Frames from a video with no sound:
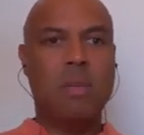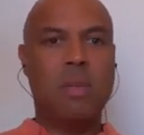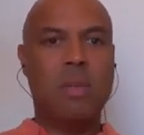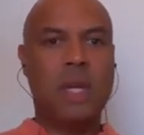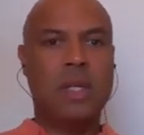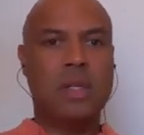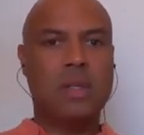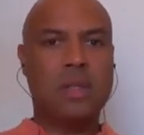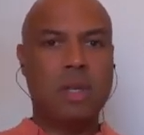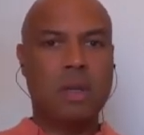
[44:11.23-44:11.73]

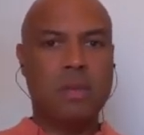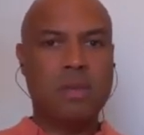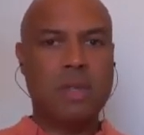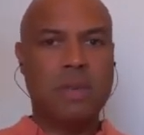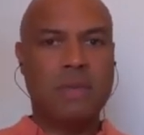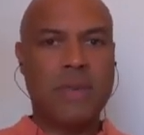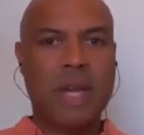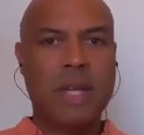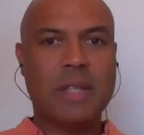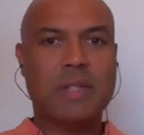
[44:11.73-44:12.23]
But in terms
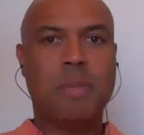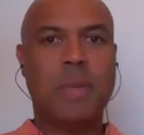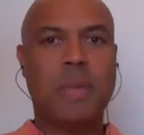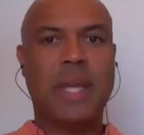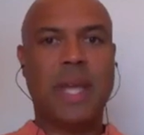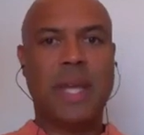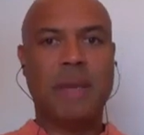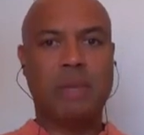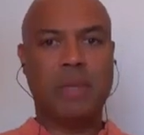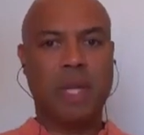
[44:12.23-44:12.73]
of us
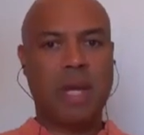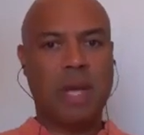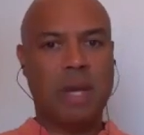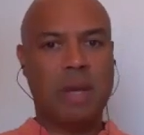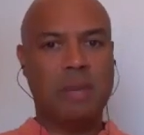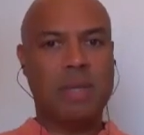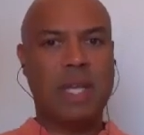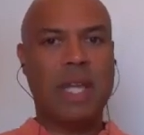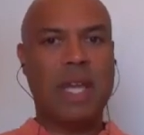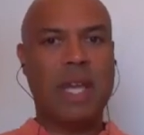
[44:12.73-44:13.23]
being able to
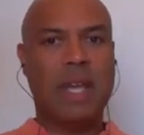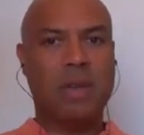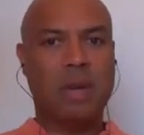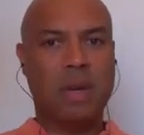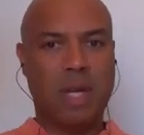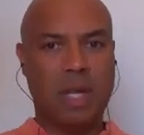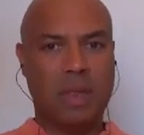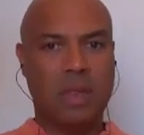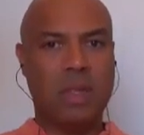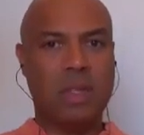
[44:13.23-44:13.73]
come together
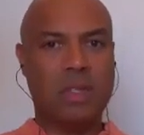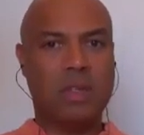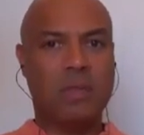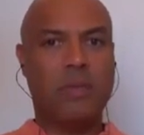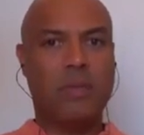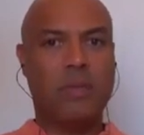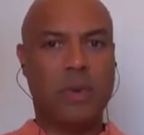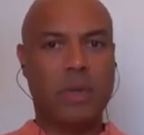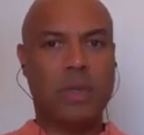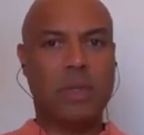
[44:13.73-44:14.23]
in
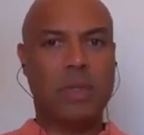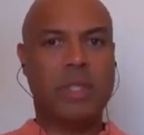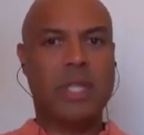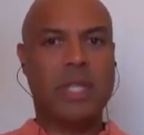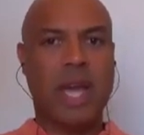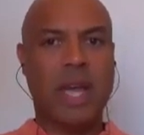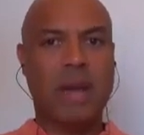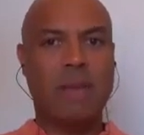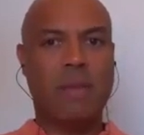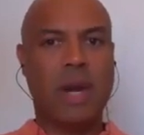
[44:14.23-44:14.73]
this fertile
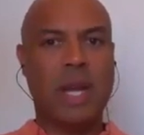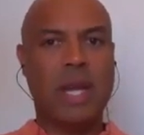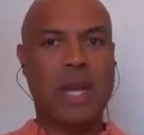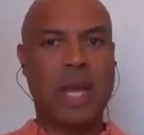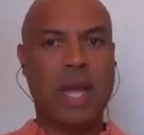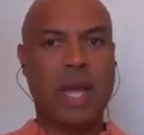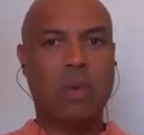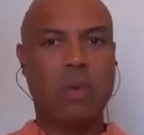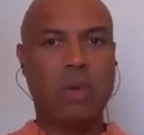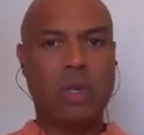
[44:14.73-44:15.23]
time right now,